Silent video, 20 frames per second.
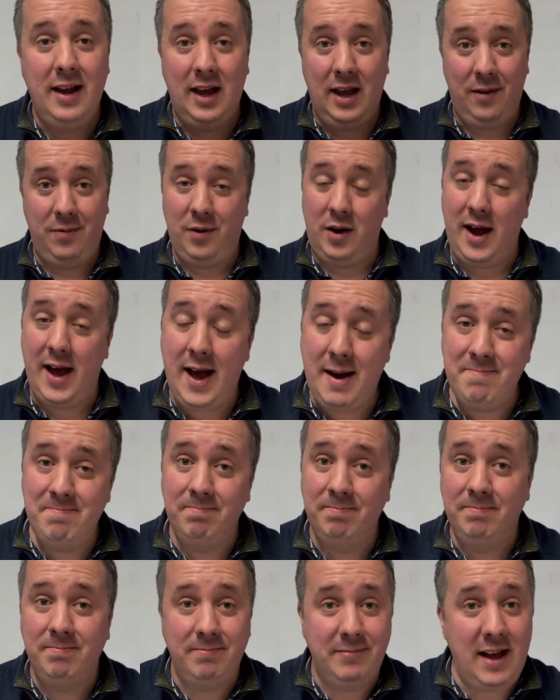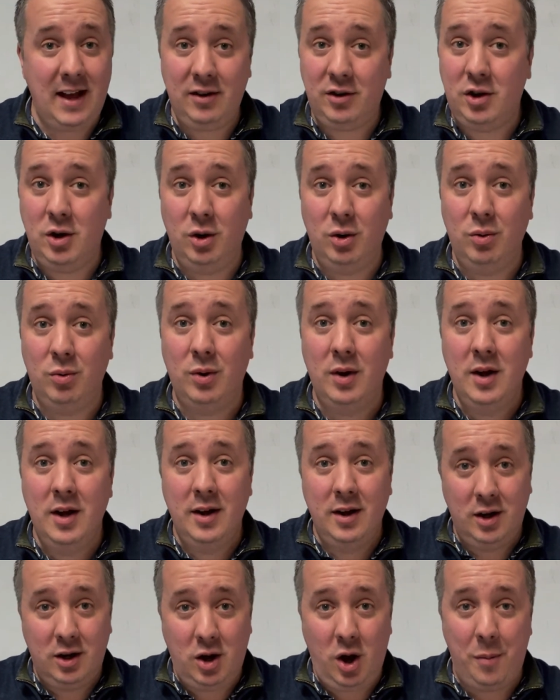If I am, that's cool.
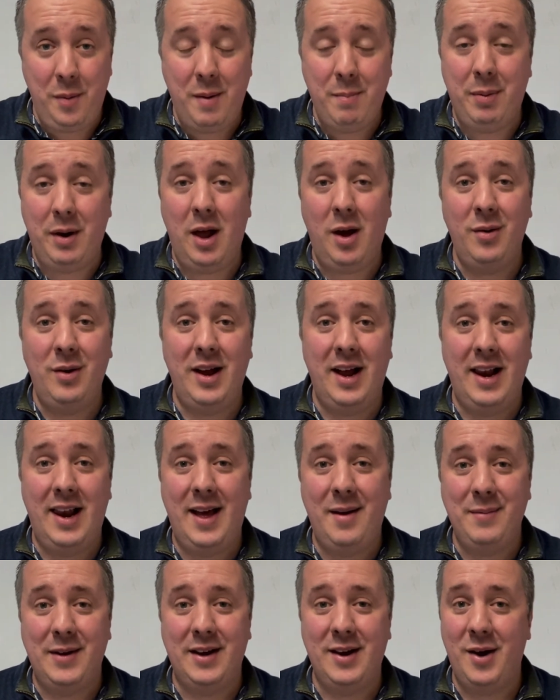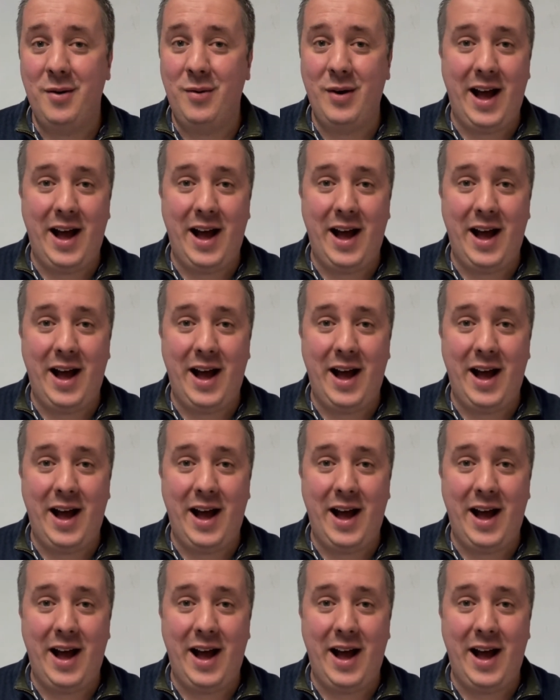Comment below and let me know.